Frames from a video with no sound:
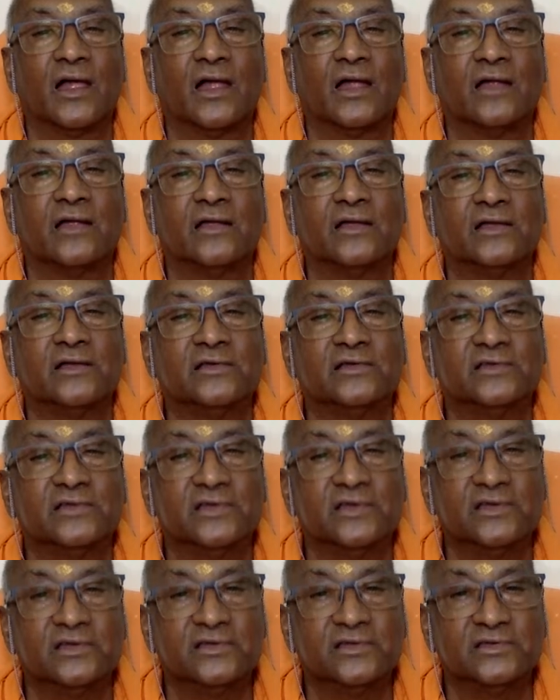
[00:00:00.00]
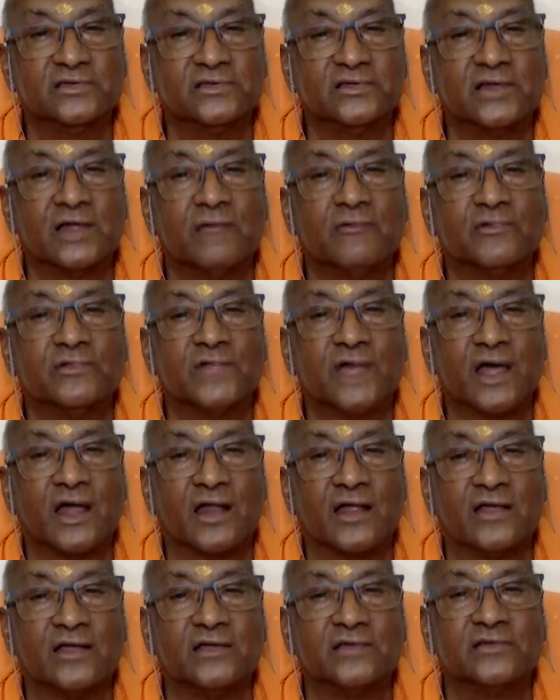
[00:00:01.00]
He is an
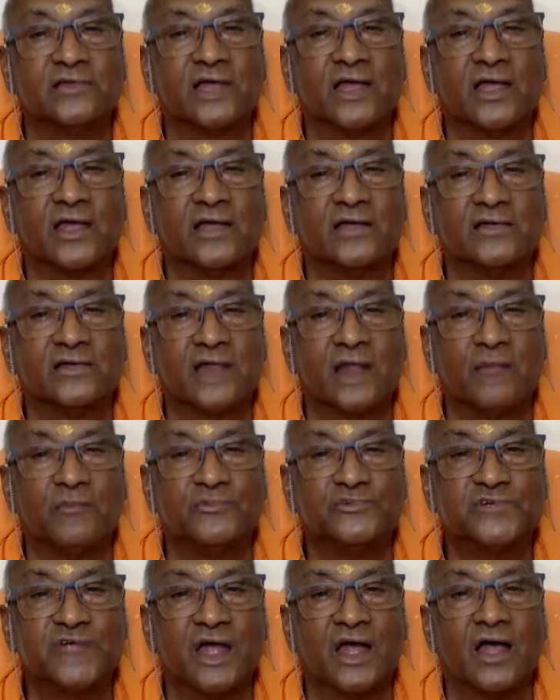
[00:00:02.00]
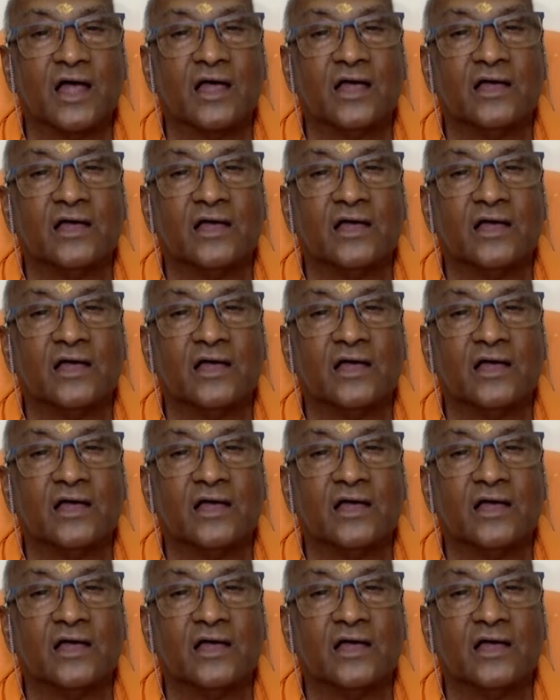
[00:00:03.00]
avatar. He is an amsha.